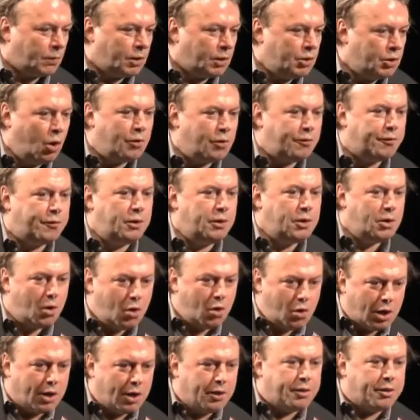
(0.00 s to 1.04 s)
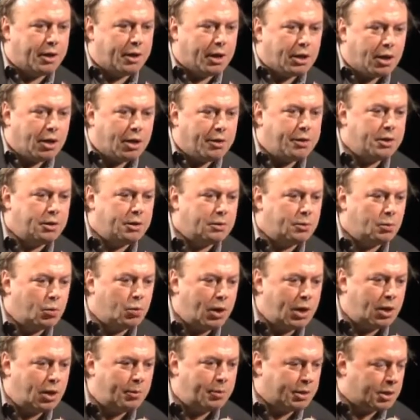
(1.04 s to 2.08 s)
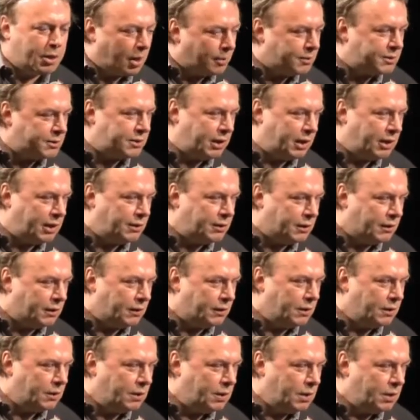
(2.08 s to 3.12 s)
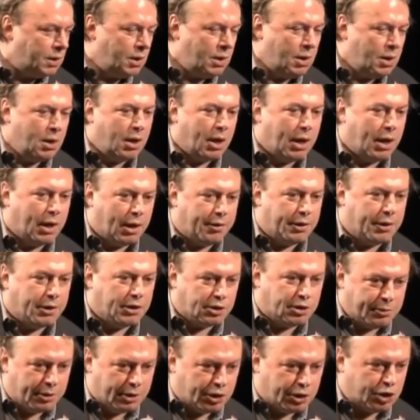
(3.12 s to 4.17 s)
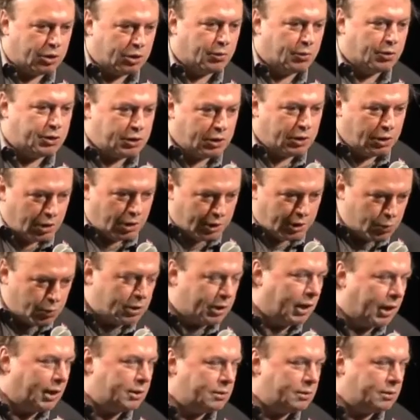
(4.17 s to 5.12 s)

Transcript: Not for long, I think. I think the well becomes tainted, and I think diminishing returns would